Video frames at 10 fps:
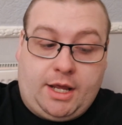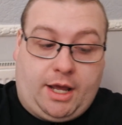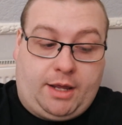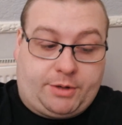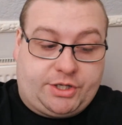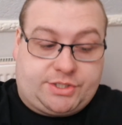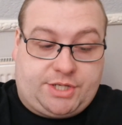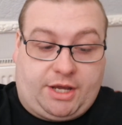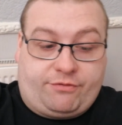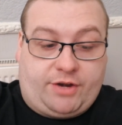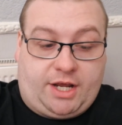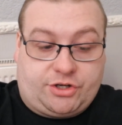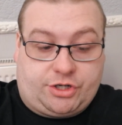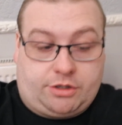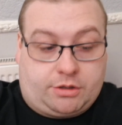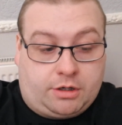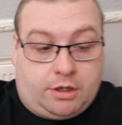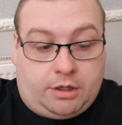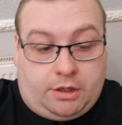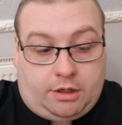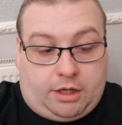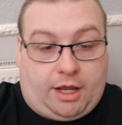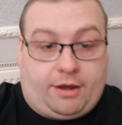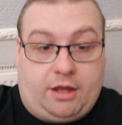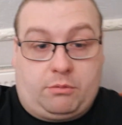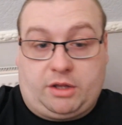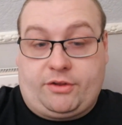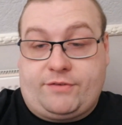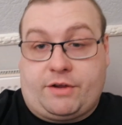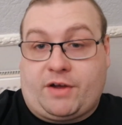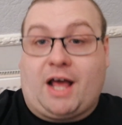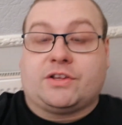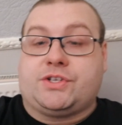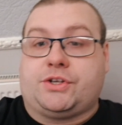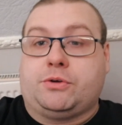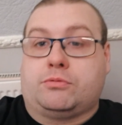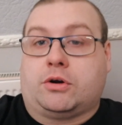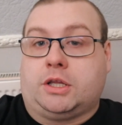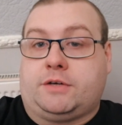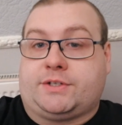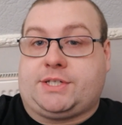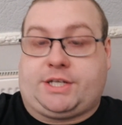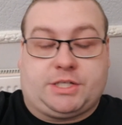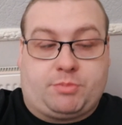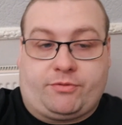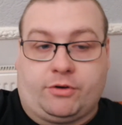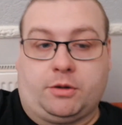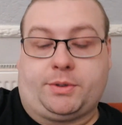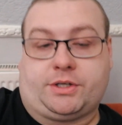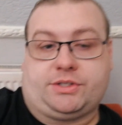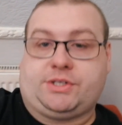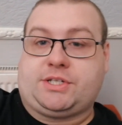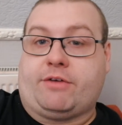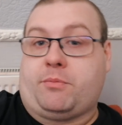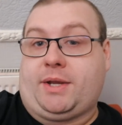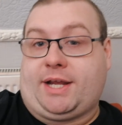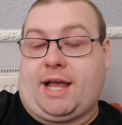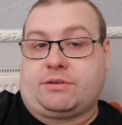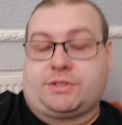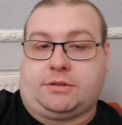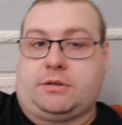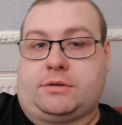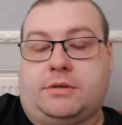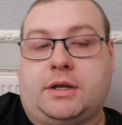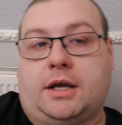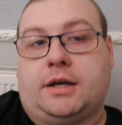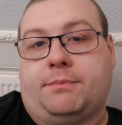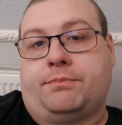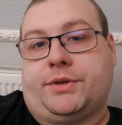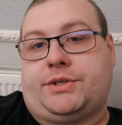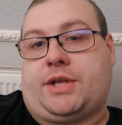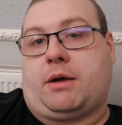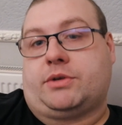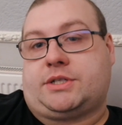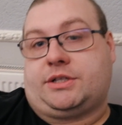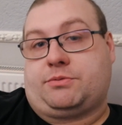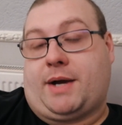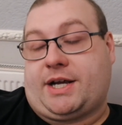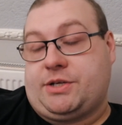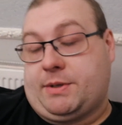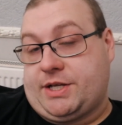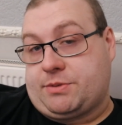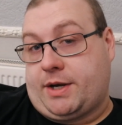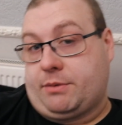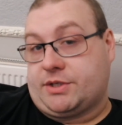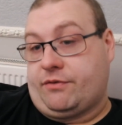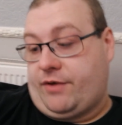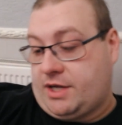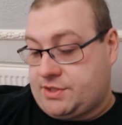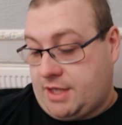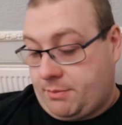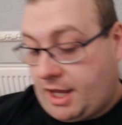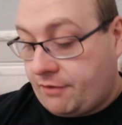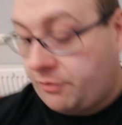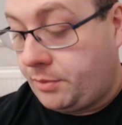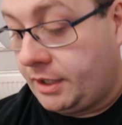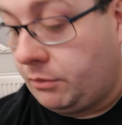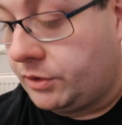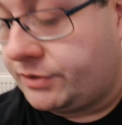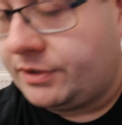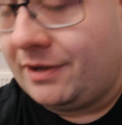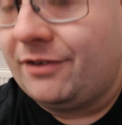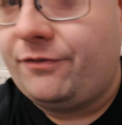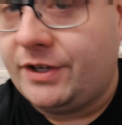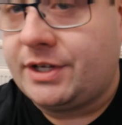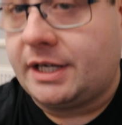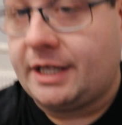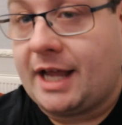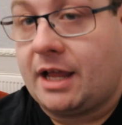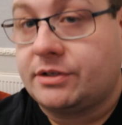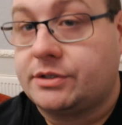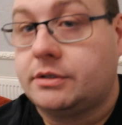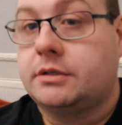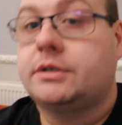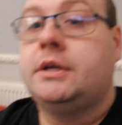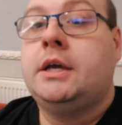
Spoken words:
because TF Nation, they've never had to do rollover tickets before because it's never been cancelled. That was back in 2020 was the first time it ever was physically cancelled.